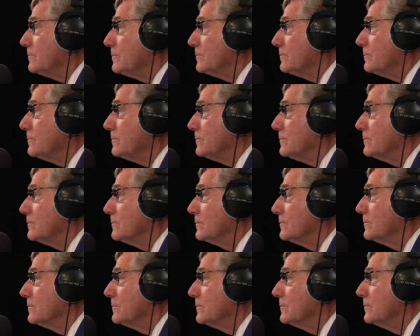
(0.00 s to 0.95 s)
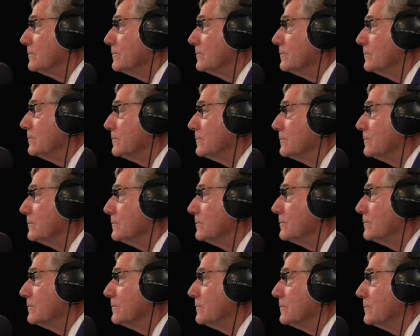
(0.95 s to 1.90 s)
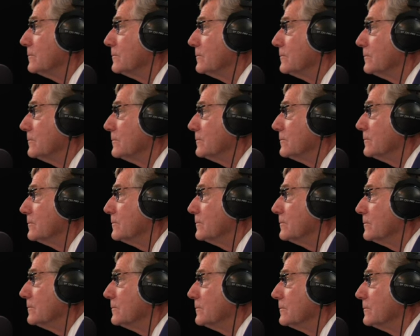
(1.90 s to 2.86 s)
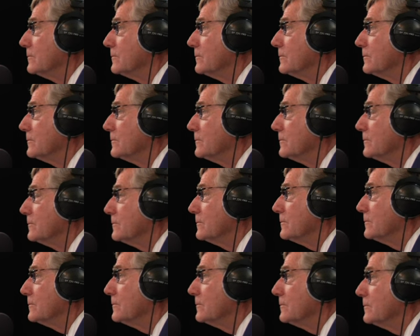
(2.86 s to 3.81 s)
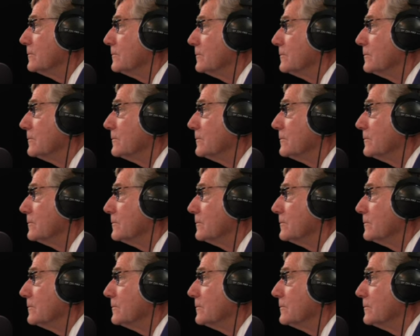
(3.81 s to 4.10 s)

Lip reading: This person isn't speaking.